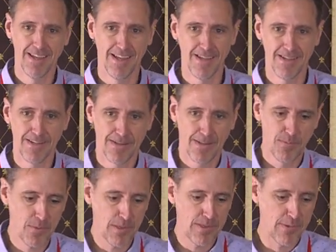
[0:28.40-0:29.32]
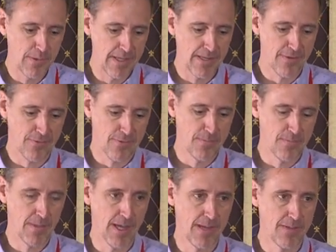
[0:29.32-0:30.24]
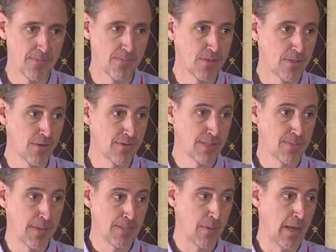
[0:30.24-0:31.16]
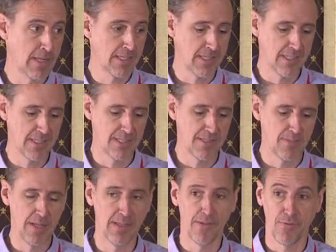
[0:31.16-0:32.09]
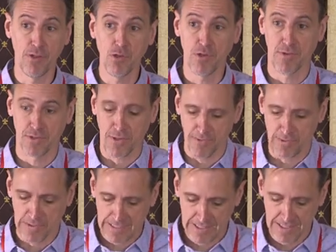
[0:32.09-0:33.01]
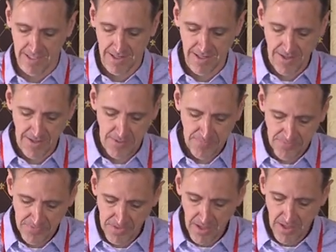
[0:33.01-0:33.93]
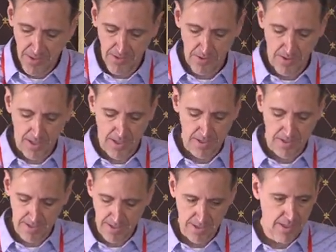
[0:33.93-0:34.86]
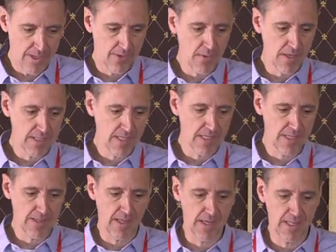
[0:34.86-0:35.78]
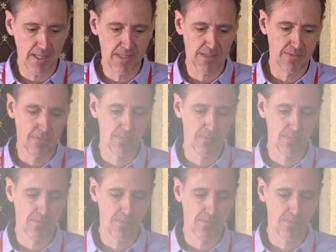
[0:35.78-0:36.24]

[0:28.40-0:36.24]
and completely redid it from uh, serverless best practices to being the future of serverless. Uh, and the reason I did that is